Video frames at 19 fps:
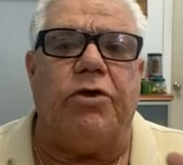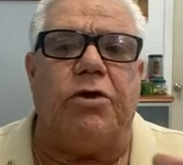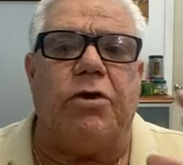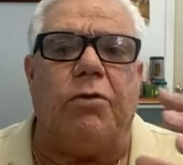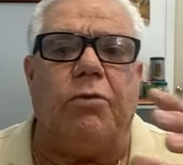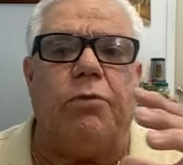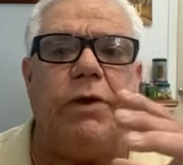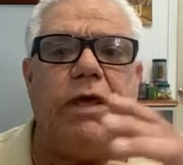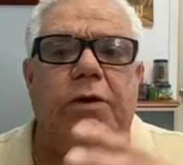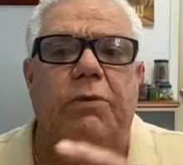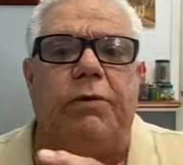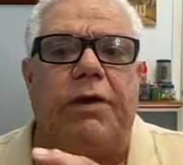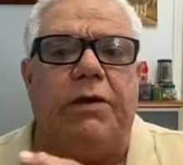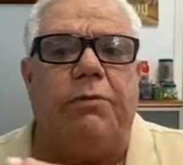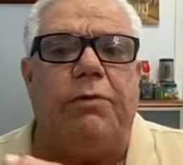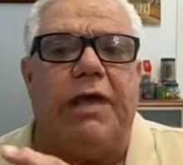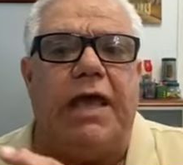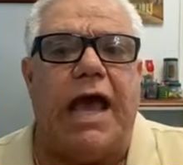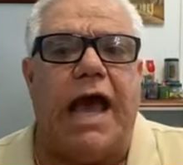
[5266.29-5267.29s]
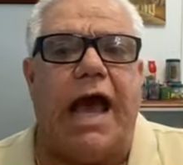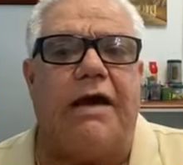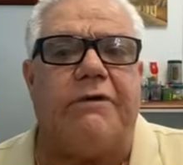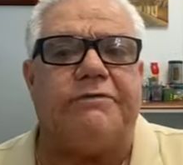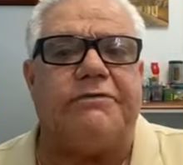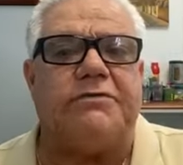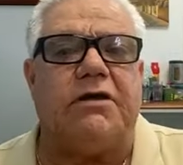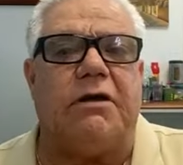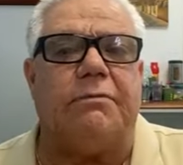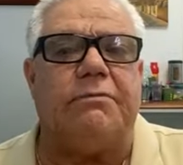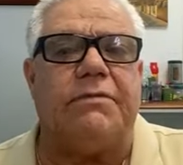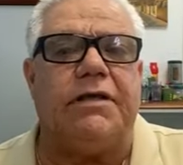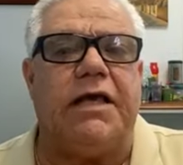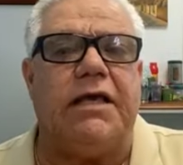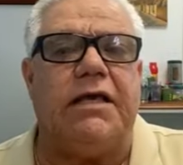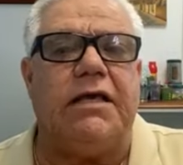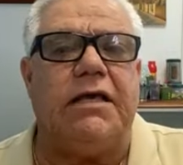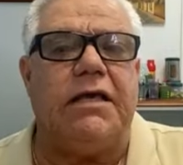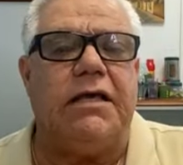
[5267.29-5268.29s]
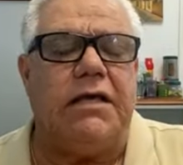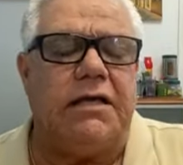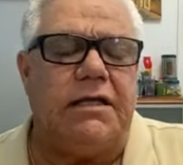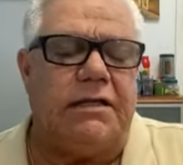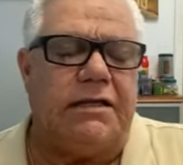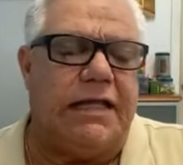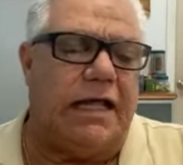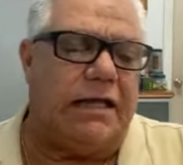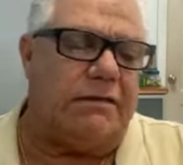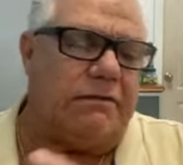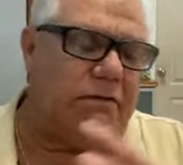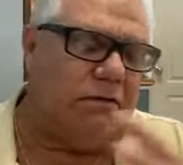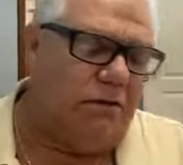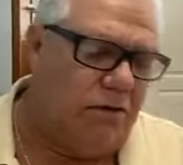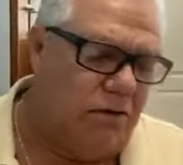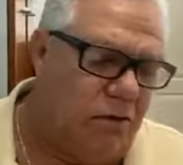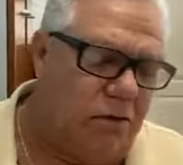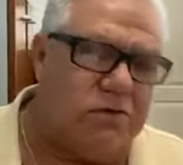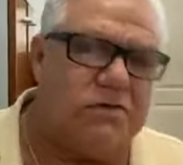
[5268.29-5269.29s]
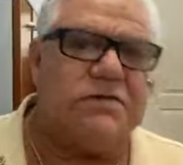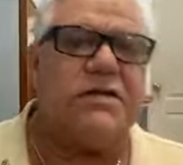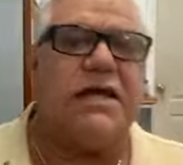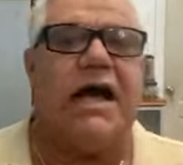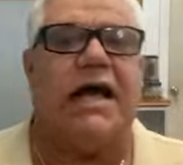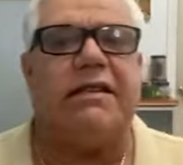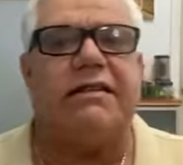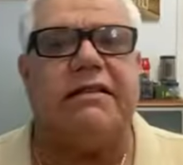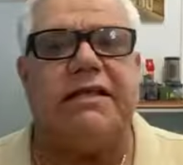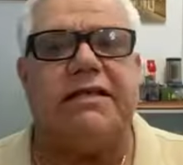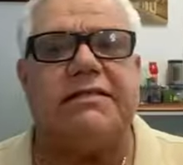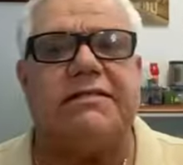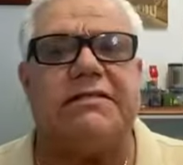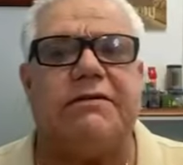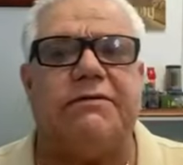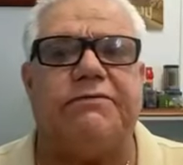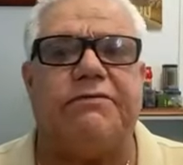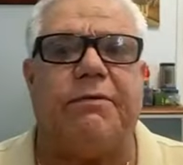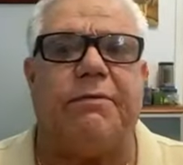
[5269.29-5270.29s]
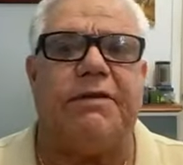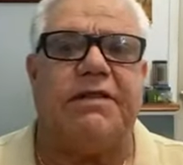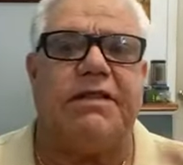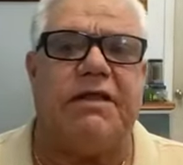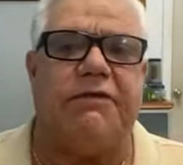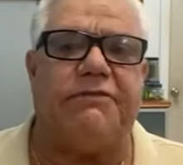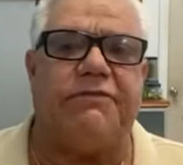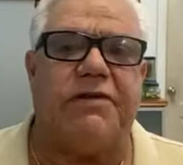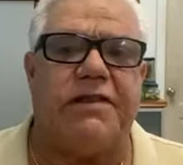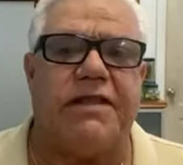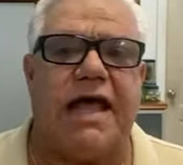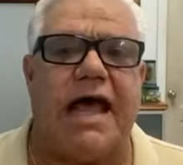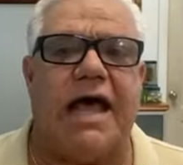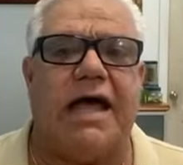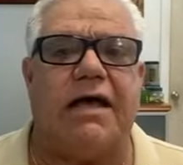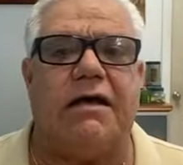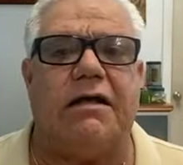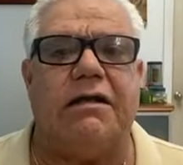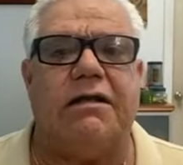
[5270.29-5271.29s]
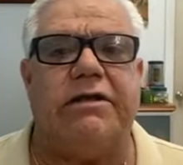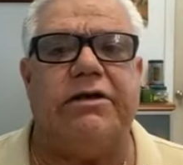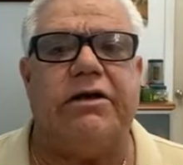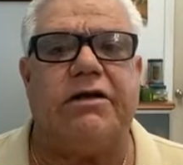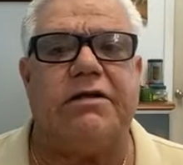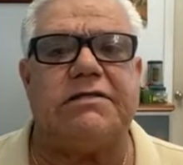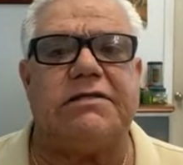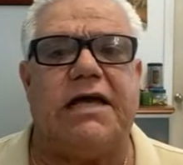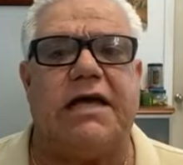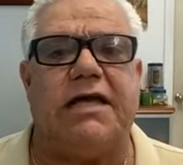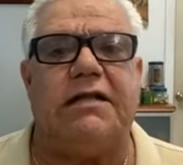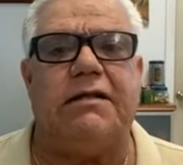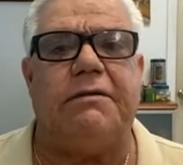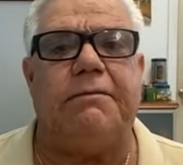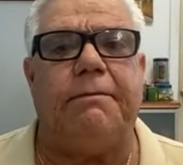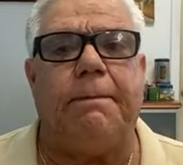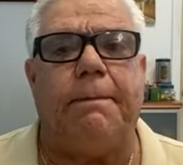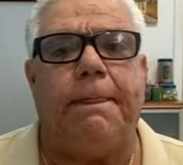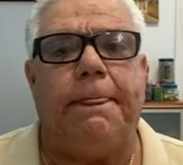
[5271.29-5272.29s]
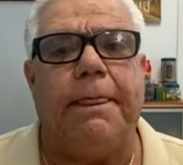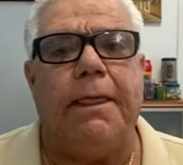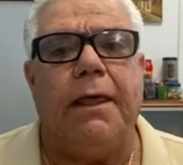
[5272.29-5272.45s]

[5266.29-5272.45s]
you know, we, we, we have something that looks at this from a different angle. You understand?